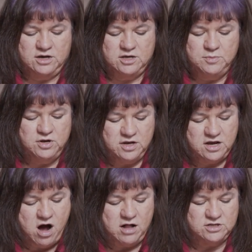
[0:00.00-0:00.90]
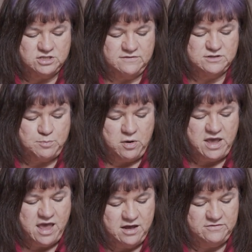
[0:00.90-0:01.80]
Community College of
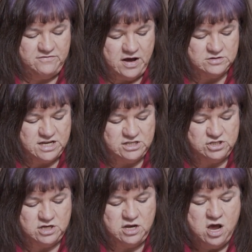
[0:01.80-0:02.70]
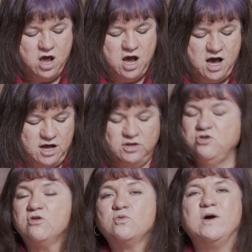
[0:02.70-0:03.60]
Spokane Foundation,
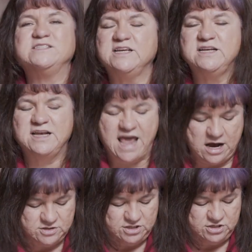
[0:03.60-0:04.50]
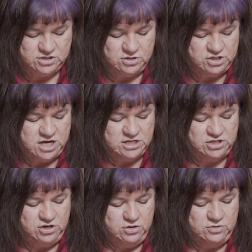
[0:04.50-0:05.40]
Northwest Indian Housing
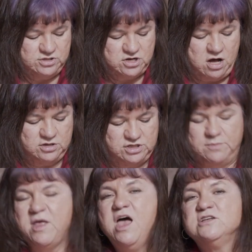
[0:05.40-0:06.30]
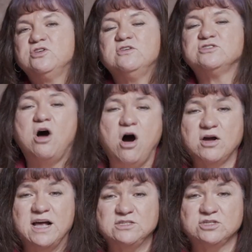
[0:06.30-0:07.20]
Association Youth Scholarship. So there's all
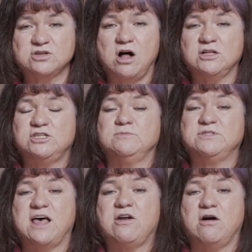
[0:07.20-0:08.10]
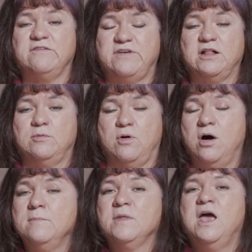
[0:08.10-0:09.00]
kinds of scholarships that are
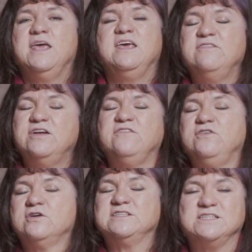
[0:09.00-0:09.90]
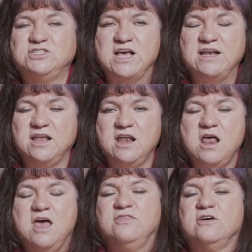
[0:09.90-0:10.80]
available. Even if you're a descendant,
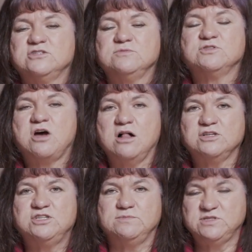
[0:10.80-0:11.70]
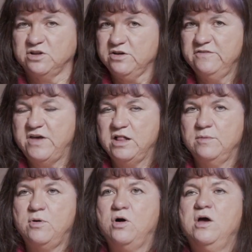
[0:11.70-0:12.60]
there's some scholarships that are
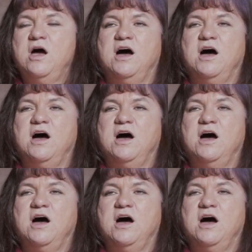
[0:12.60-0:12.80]
available.